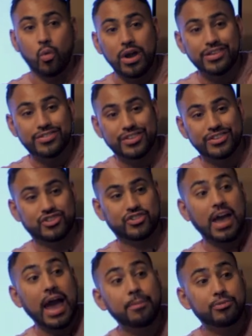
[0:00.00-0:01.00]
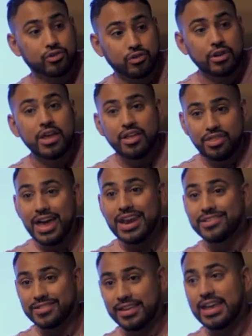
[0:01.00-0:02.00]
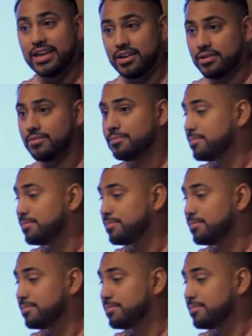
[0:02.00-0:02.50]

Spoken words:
what is the chapter that it's in?